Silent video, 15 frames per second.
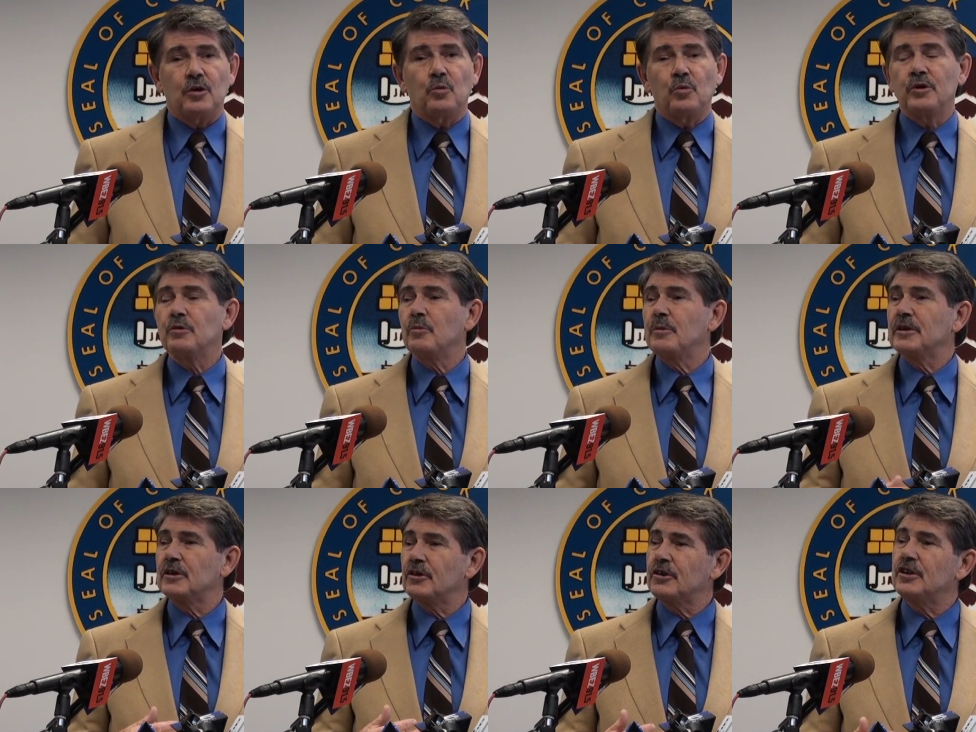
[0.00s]
We will
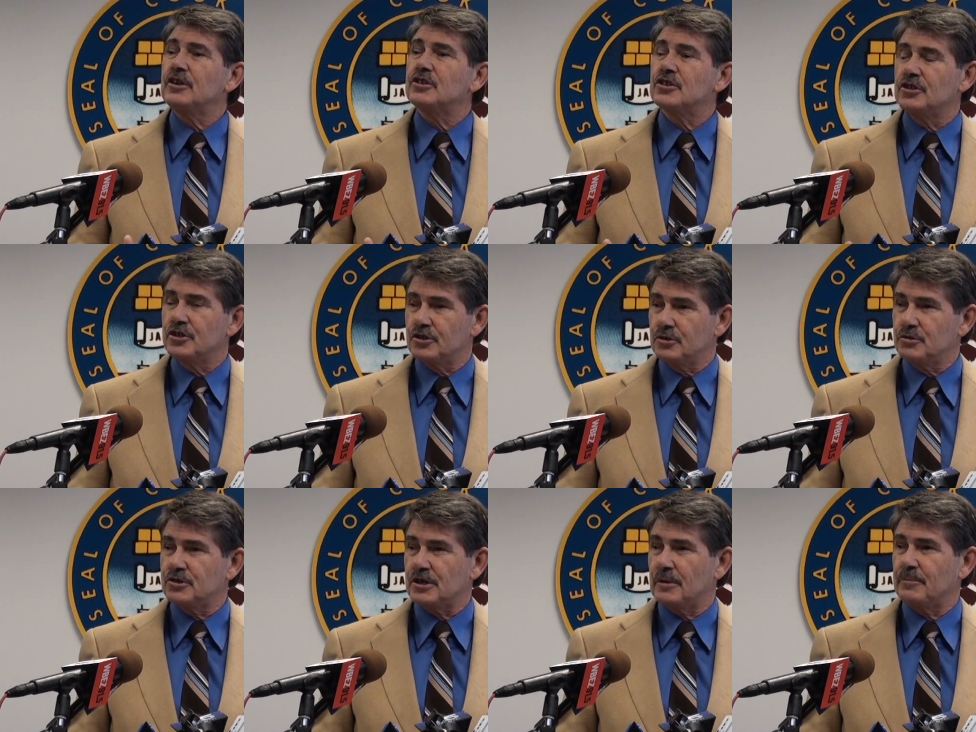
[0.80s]
be looking to
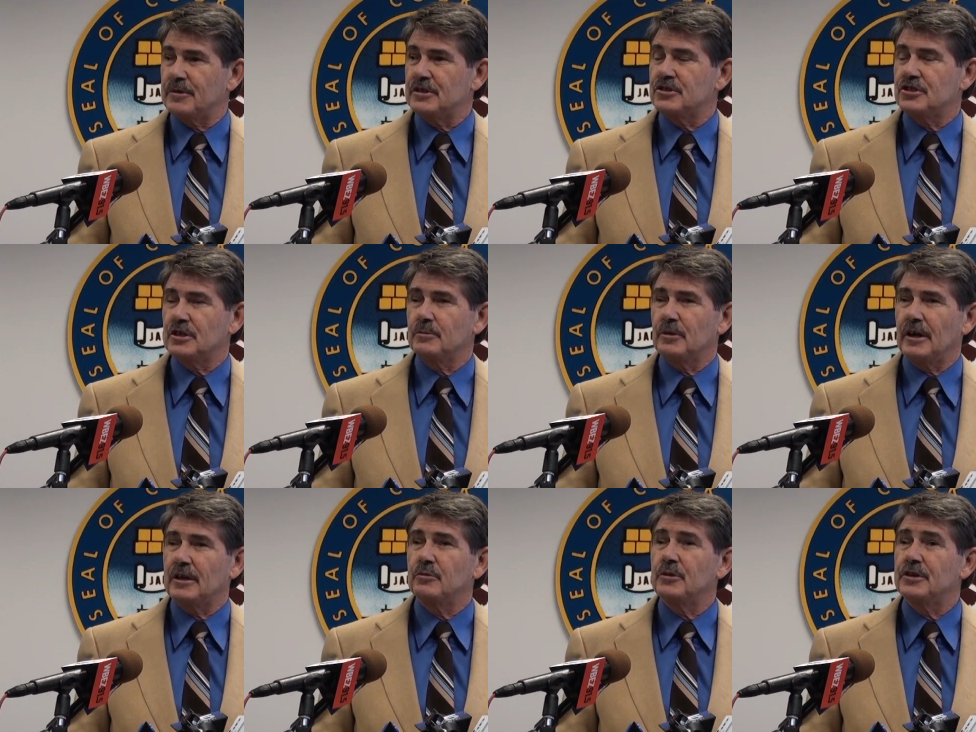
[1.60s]
do something
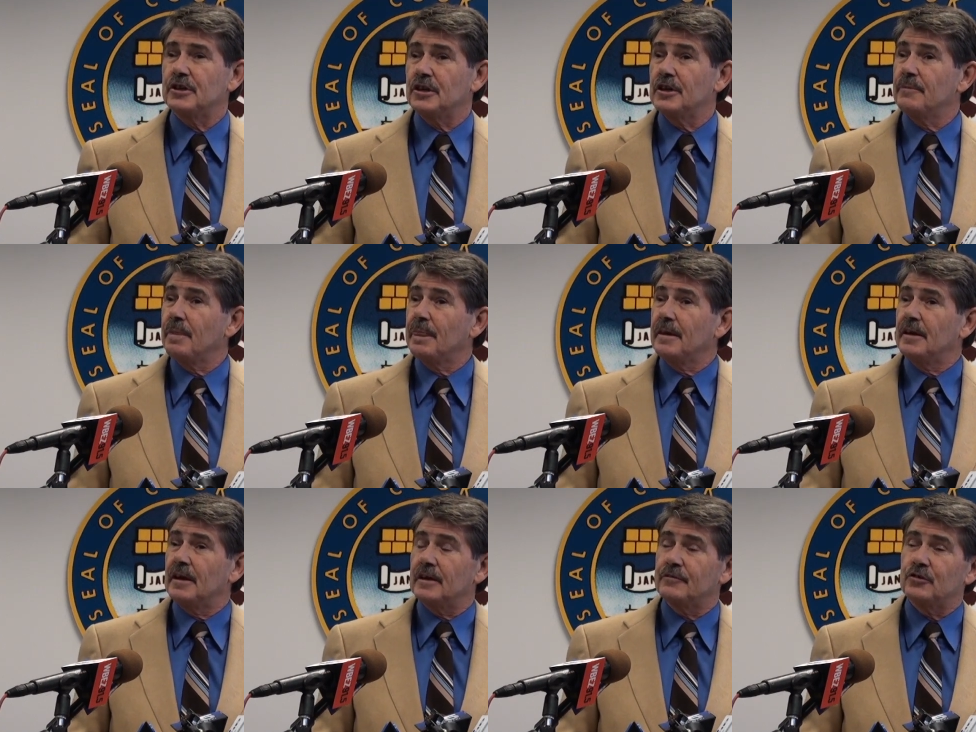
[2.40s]
similar like we did
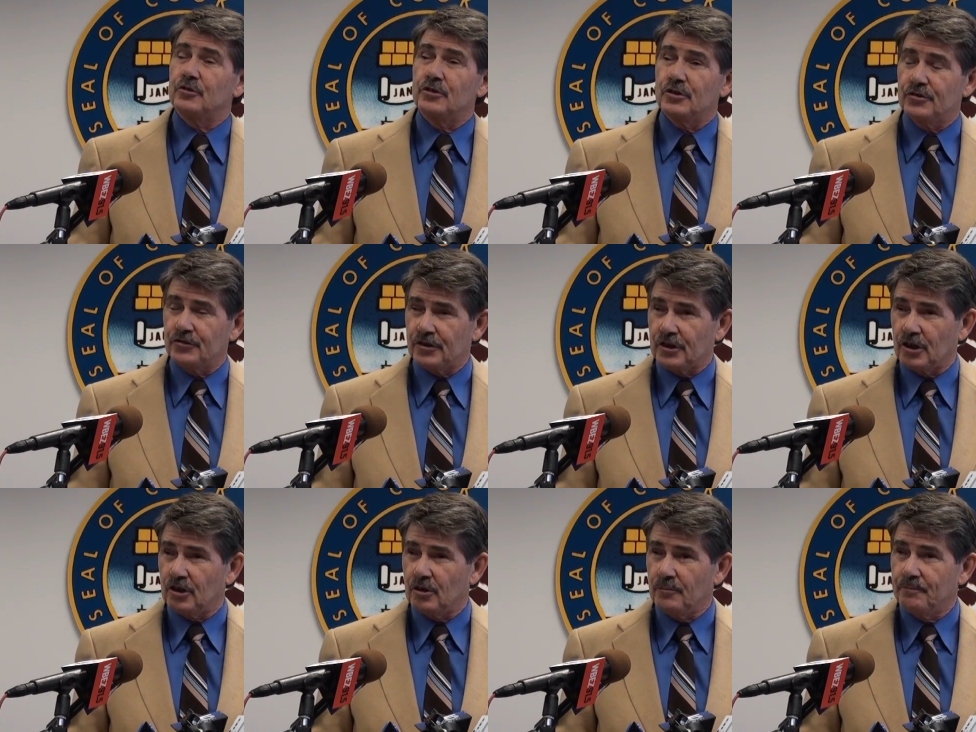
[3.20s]
a few years
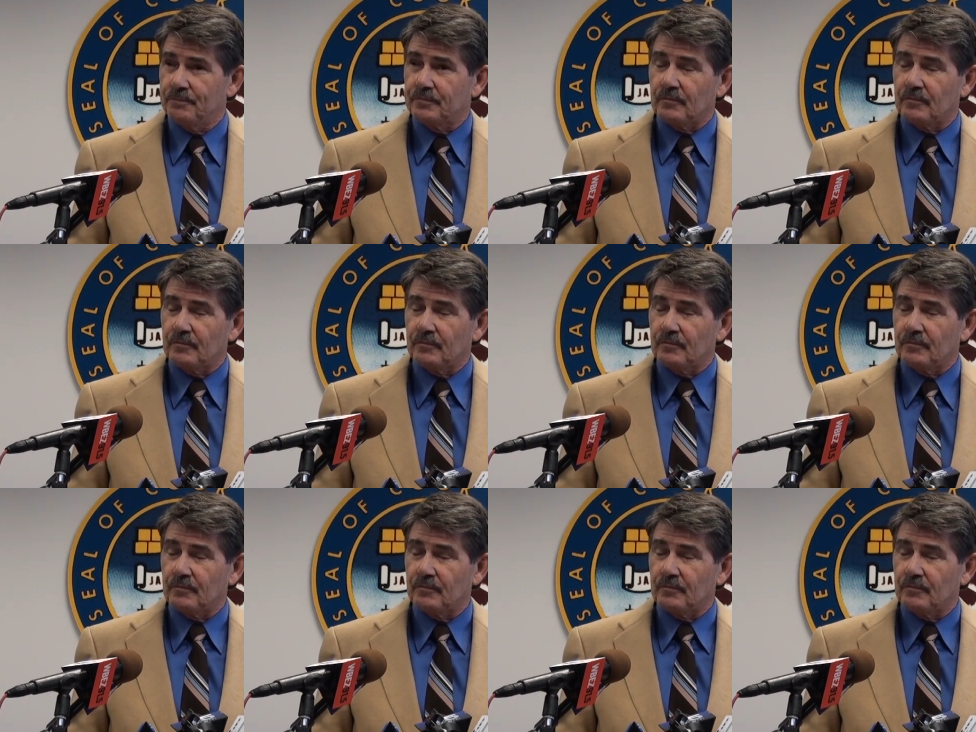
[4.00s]
ago